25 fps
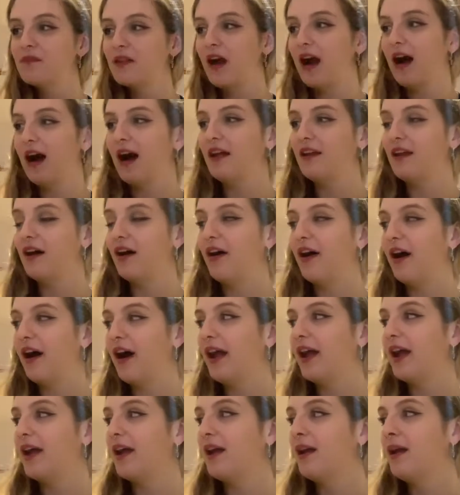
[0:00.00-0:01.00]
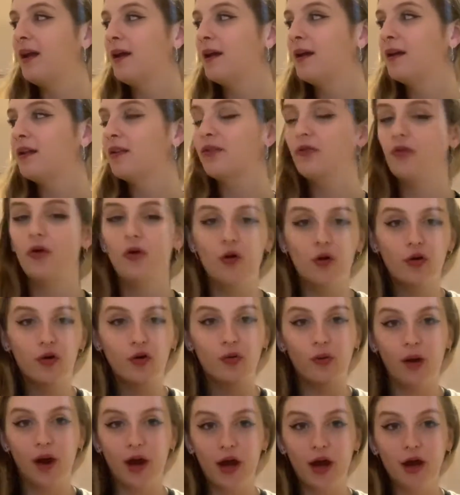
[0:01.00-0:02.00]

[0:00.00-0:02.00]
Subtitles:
and I talk quite